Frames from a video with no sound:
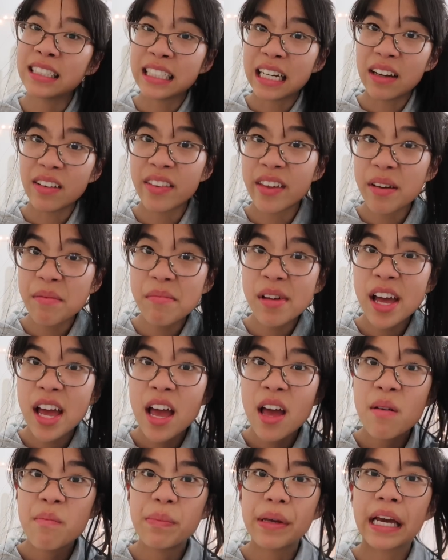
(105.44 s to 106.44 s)
didn't tell them
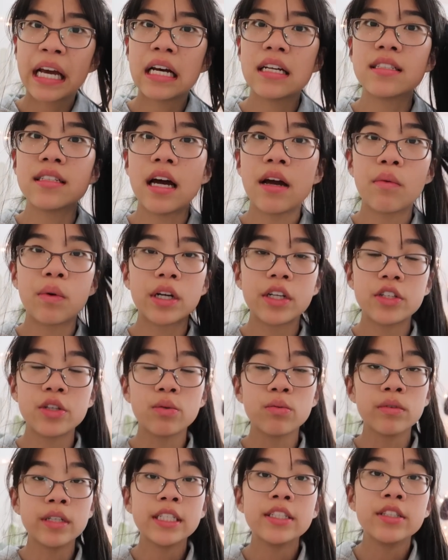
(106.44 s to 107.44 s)
because I wanted
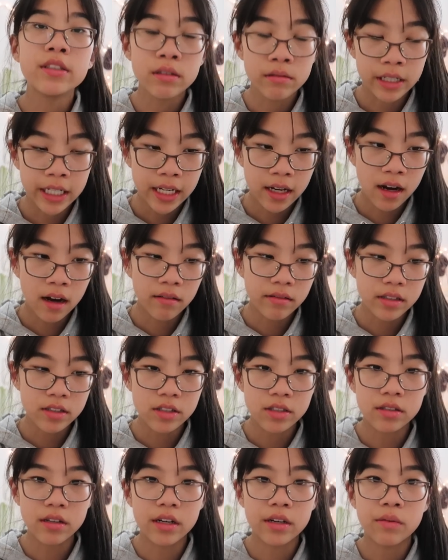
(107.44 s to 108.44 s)
to redo it,
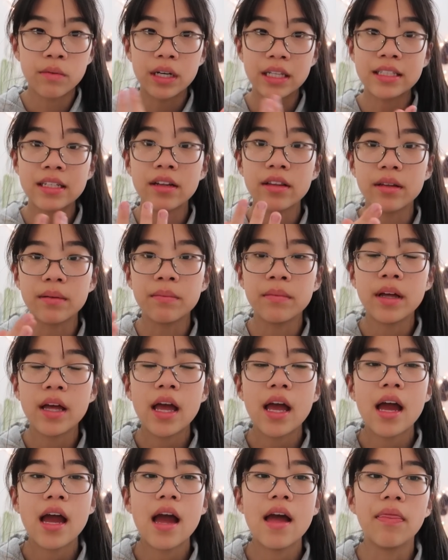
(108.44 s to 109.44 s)
obviously, so I didn't want to tell them
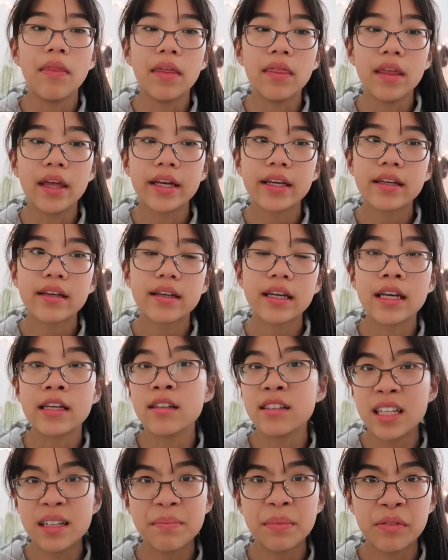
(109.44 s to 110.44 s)
and then like get
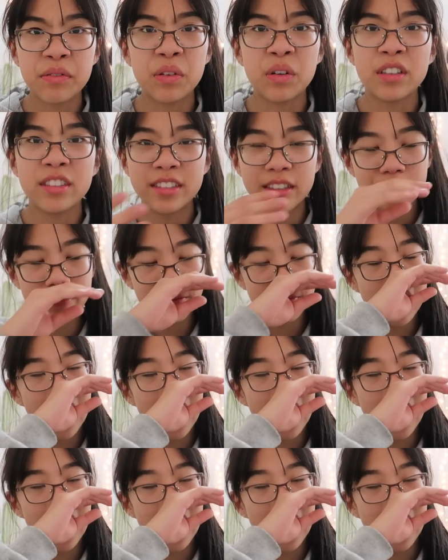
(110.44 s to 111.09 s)
yelled at before. So